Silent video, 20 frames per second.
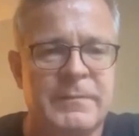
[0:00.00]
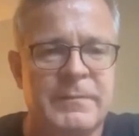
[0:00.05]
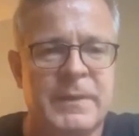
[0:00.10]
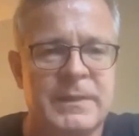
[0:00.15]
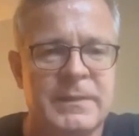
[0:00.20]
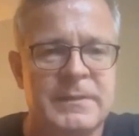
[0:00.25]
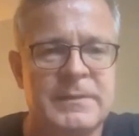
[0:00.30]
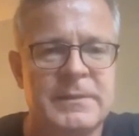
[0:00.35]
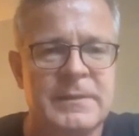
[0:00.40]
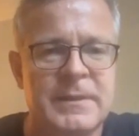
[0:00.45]

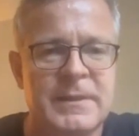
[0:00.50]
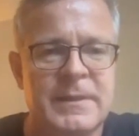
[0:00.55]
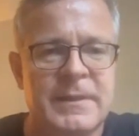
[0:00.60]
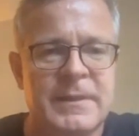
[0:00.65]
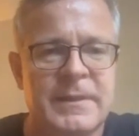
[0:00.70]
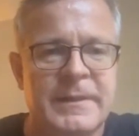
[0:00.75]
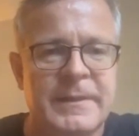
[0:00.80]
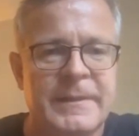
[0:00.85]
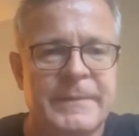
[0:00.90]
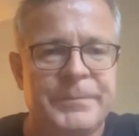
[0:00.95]
means.
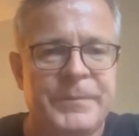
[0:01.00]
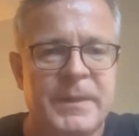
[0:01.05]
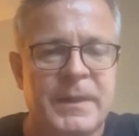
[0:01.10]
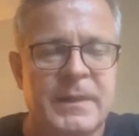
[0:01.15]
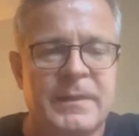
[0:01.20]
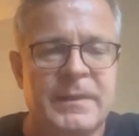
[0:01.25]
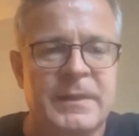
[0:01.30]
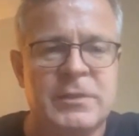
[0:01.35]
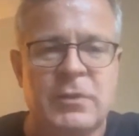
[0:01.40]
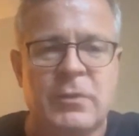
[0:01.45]

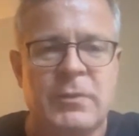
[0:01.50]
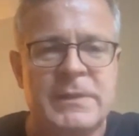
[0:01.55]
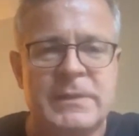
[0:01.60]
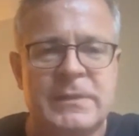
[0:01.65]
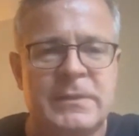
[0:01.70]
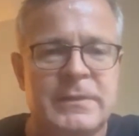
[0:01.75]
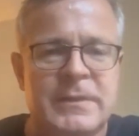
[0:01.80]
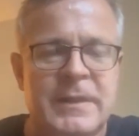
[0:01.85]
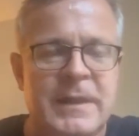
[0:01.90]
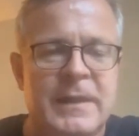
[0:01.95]
There's always
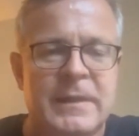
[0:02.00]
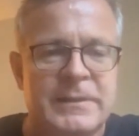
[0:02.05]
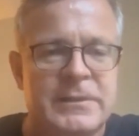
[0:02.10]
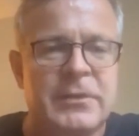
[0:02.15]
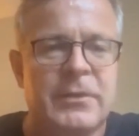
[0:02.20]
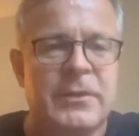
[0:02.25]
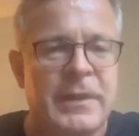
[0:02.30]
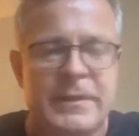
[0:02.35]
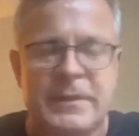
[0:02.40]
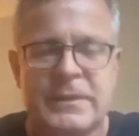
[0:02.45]
an
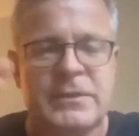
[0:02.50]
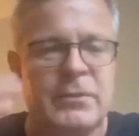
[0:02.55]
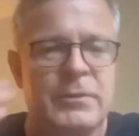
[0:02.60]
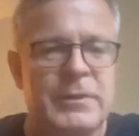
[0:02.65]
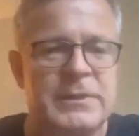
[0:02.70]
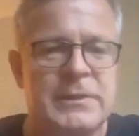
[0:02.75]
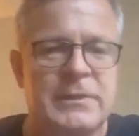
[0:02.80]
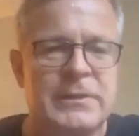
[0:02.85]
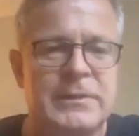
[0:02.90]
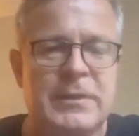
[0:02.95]

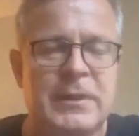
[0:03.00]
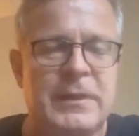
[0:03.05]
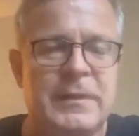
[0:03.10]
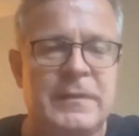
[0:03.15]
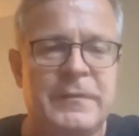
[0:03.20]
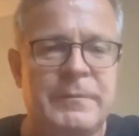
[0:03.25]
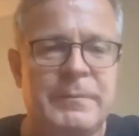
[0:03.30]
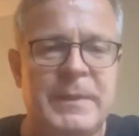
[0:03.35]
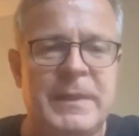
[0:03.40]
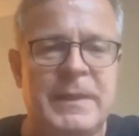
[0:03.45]

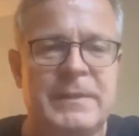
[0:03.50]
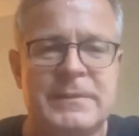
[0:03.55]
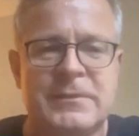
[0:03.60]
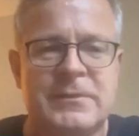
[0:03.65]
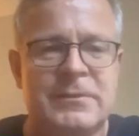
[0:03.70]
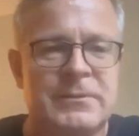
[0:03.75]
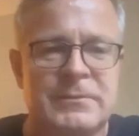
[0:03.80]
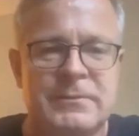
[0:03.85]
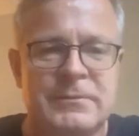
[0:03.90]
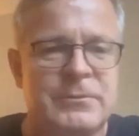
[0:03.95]
alternative means
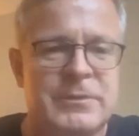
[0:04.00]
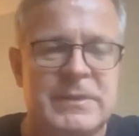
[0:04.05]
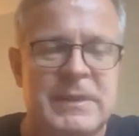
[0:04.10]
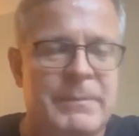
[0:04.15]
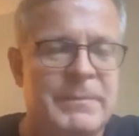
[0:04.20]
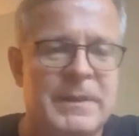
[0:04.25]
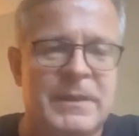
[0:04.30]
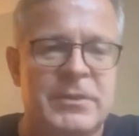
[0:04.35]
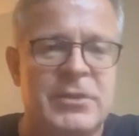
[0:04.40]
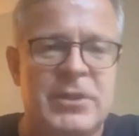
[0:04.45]
to do
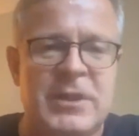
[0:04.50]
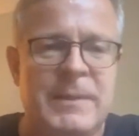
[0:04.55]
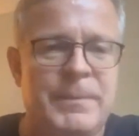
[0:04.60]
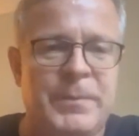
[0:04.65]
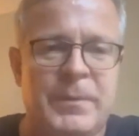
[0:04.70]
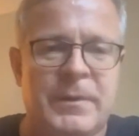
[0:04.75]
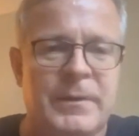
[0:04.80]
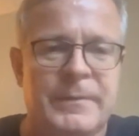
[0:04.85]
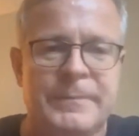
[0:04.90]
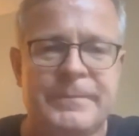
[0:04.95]
something
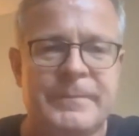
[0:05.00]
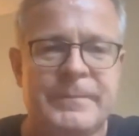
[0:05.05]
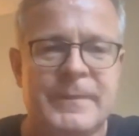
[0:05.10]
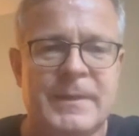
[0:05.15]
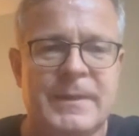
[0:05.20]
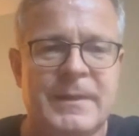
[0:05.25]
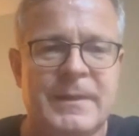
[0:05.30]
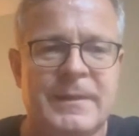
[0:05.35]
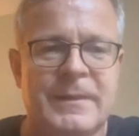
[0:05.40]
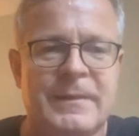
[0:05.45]
cheaper.
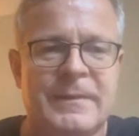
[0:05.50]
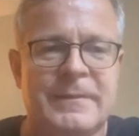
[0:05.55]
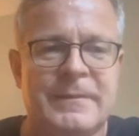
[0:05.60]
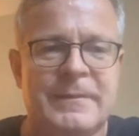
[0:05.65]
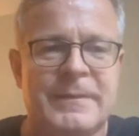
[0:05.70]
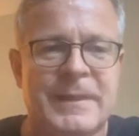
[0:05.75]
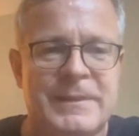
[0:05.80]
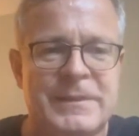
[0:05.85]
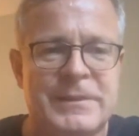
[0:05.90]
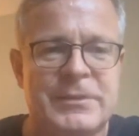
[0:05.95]

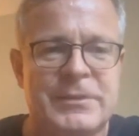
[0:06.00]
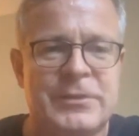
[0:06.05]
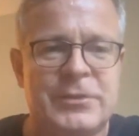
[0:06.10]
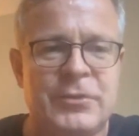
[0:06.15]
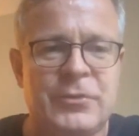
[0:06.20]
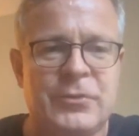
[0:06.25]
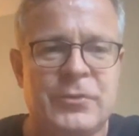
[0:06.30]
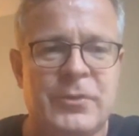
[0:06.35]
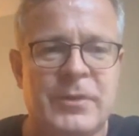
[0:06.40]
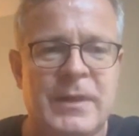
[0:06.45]
That's
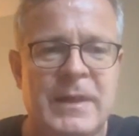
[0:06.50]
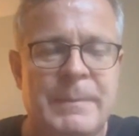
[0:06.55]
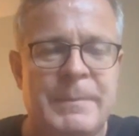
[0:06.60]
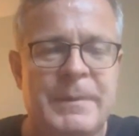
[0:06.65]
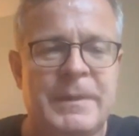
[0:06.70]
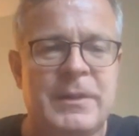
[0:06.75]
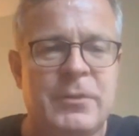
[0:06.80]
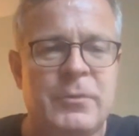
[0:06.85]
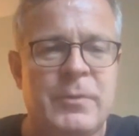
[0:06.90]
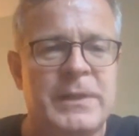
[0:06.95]
true.
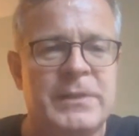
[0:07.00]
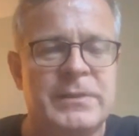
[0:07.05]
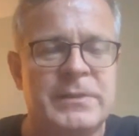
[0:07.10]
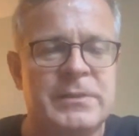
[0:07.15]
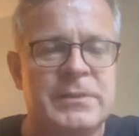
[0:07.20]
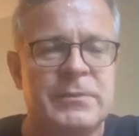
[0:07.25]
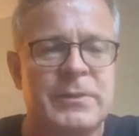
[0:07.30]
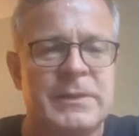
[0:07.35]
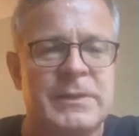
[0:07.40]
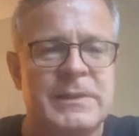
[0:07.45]
But the question
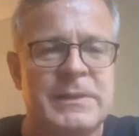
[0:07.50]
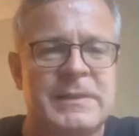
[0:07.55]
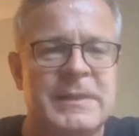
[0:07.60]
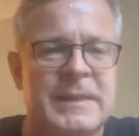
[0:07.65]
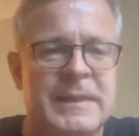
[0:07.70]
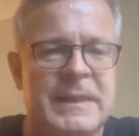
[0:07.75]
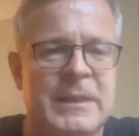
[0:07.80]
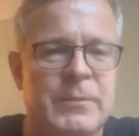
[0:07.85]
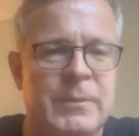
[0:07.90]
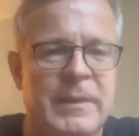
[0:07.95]
is always, is
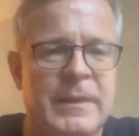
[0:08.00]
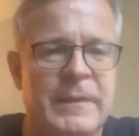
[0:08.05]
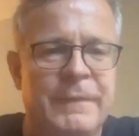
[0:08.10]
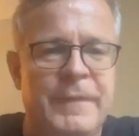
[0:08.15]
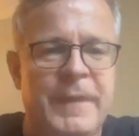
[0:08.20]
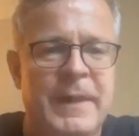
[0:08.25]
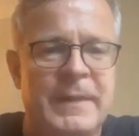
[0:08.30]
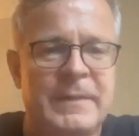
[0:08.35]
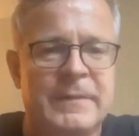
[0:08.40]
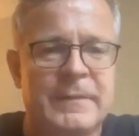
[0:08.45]
that equally
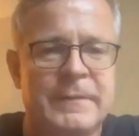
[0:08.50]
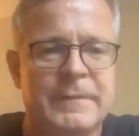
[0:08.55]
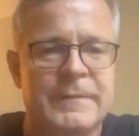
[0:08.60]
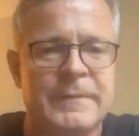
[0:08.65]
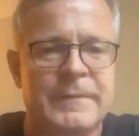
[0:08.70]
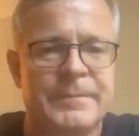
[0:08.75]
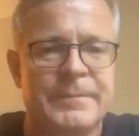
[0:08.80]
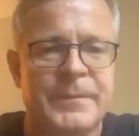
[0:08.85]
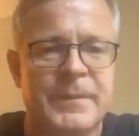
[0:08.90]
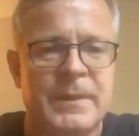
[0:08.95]
effective?
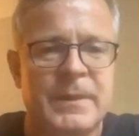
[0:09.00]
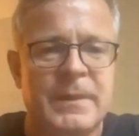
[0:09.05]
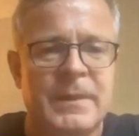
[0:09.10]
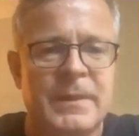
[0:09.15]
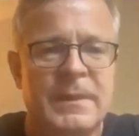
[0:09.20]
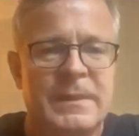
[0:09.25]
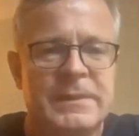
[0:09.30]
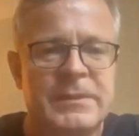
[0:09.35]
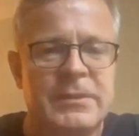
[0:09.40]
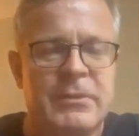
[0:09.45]

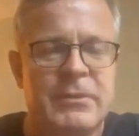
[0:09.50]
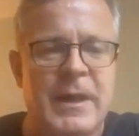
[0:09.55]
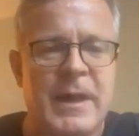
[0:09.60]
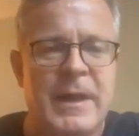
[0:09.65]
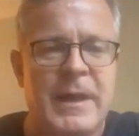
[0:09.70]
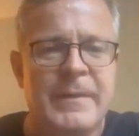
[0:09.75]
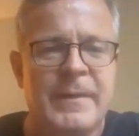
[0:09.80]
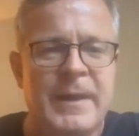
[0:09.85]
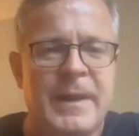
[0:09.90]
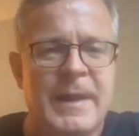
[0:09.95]

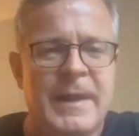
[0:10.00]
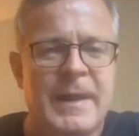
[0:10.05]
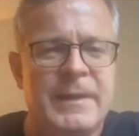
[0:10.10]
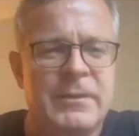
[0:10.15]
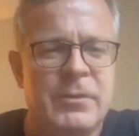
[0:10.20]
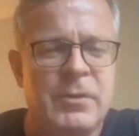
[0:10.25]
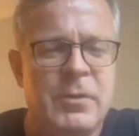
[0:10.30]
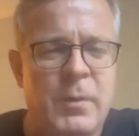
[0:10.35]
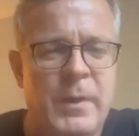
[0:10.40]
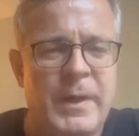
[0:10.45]
So I
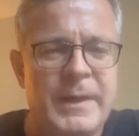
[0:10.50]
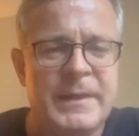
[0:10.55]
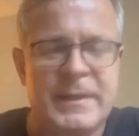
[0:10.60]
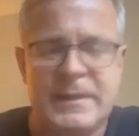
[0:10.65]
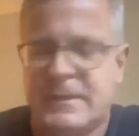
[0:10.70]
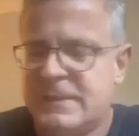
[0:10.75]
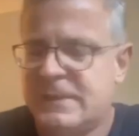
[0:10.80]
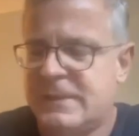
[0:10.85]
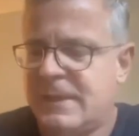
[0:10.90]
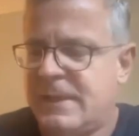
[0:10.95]
don't quite
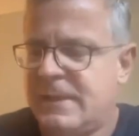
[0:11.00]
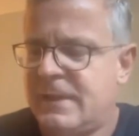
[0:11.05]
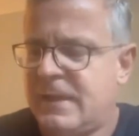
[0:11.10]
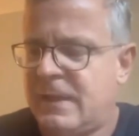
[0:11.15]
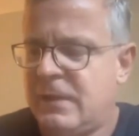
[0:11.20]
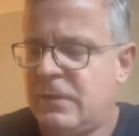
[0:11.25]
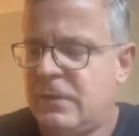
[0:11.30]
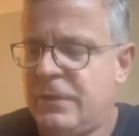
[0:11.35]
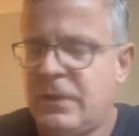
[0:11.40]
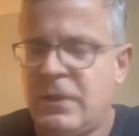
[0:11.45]
understand
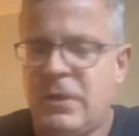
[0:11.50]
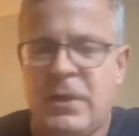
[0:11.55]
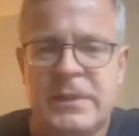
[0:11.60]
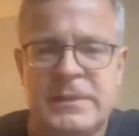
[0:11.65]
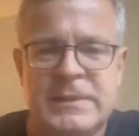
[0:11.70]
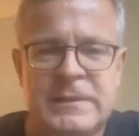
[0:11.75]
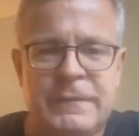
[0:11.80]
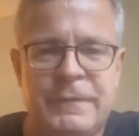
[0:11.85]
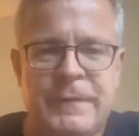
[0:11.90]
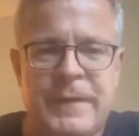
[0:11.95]
how the
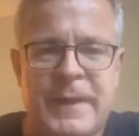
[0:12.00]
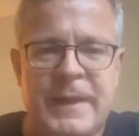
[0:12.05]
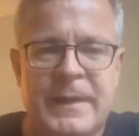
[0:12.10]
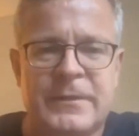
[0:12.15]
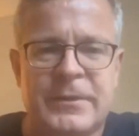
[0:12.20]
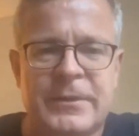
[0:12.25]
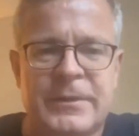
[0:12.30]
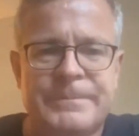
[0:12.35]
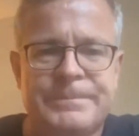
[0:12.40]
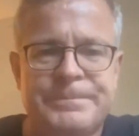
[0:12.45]
cost
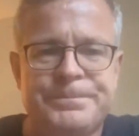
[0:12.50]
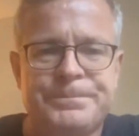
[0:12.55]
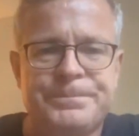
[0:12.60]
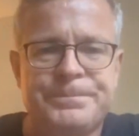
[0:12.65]
factor,